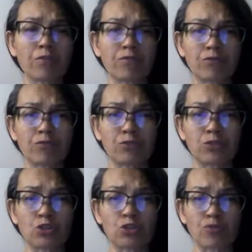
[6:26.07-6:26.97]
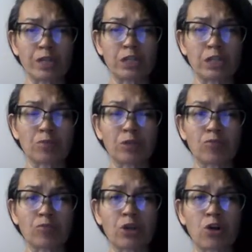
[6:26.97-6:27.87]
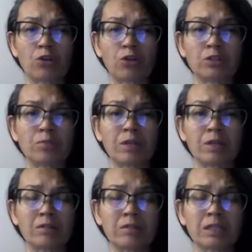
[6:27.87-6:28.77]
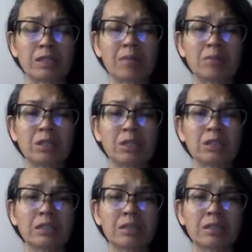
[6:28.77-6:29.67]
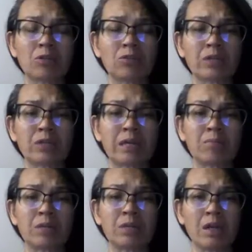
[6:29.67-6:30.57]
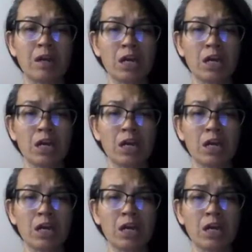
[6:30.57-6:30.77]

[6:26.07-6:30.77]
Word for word: food treats are being recalled is because of the salmonella. Salmonella can be